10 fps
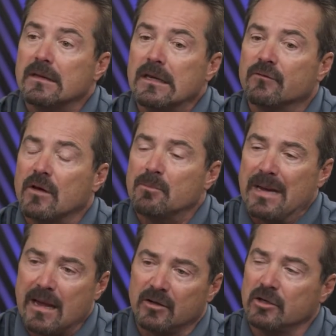if I'm
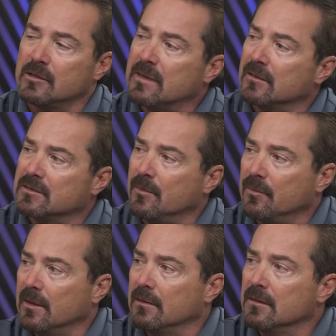passionate about
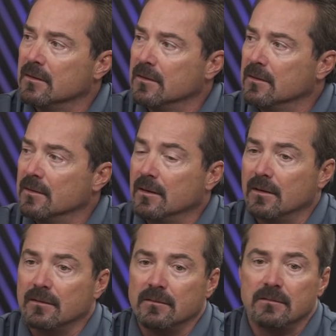something
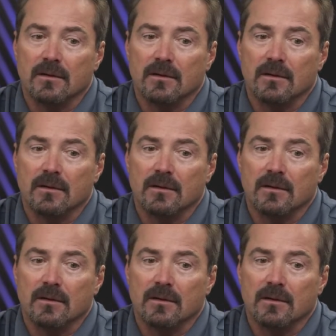and